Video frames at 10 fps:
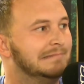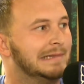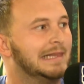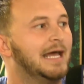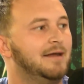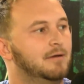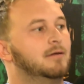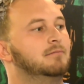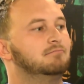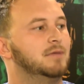
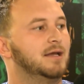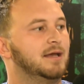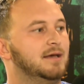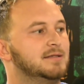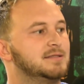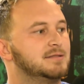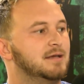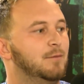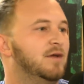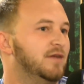lighter, I guess.
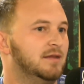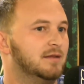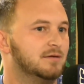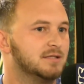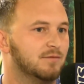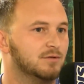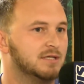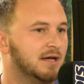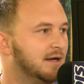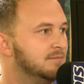And we've eaten there several
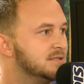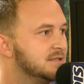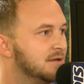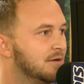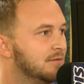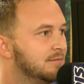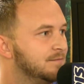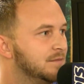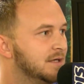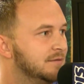times. So,
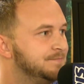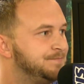yeah.